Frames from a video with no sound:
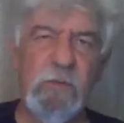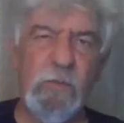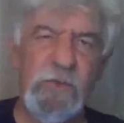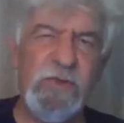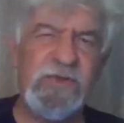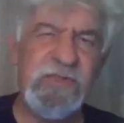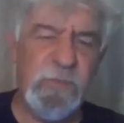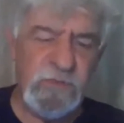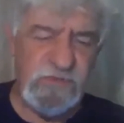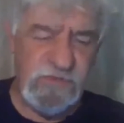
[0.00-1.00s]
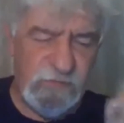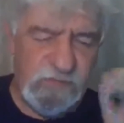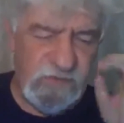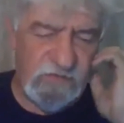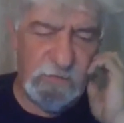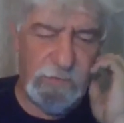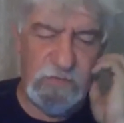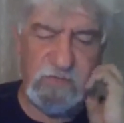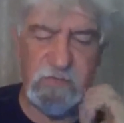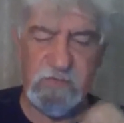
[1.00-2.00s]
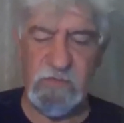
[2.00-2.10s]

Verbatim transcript: We're not supposed to be that person.